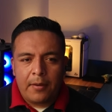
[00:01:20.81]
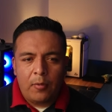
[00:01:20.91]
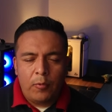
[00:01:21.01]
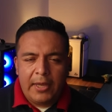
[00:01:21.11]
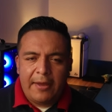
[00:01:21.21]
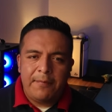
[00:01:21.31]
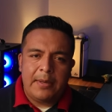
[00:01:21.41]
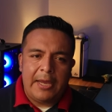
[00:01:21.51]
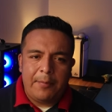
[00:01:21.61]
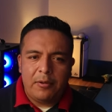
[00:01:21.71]
We have
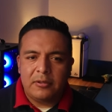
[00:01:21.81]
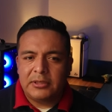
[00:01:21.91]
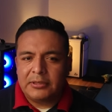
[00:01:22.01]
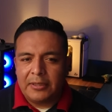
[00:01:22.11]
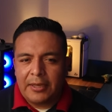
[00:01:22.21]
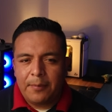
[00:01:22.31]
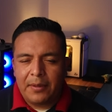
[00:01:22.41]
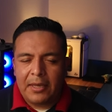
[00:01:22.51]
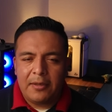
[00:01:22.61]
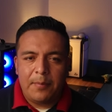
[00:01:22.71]
been able to sleep a
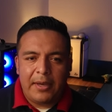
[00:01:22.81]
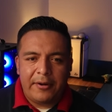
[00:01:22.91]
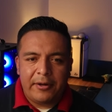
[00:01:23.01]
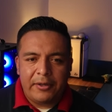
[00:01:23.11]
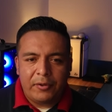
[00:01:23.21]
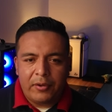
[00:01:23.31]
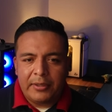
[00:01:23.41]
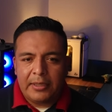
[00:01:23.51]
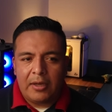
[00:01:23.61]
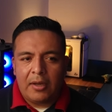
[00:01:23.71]
lot better
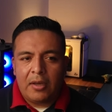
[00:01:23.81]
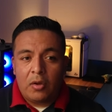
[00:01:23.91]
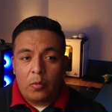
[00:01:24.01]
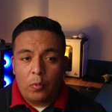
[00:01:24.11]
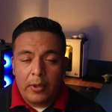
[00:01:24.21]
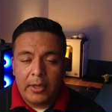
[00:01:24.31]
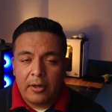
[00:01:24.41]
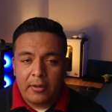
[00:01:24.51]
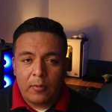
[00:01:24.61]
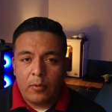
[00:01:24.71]
knowing that we
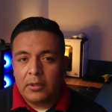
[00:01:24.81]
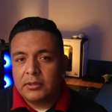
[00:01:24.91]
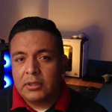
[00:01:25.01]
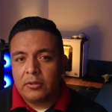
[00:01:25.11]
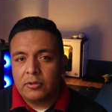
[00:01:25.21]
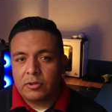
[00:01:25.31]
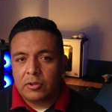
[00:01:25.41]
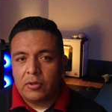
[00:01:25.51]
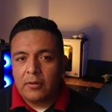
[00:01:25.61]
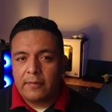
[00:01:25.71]
are the ones in
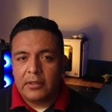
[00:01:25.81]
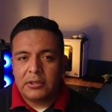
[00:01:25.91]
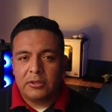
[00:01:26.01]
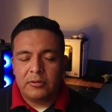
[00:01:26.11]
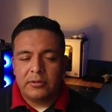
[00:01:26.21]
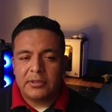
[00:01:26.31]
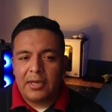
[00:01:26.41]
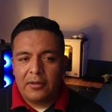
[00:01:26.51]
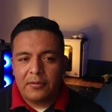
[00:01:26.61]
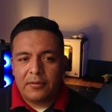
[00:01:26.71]
control of our children's
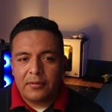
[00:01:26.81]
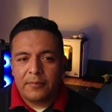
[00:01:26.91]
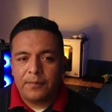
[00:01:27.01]
health.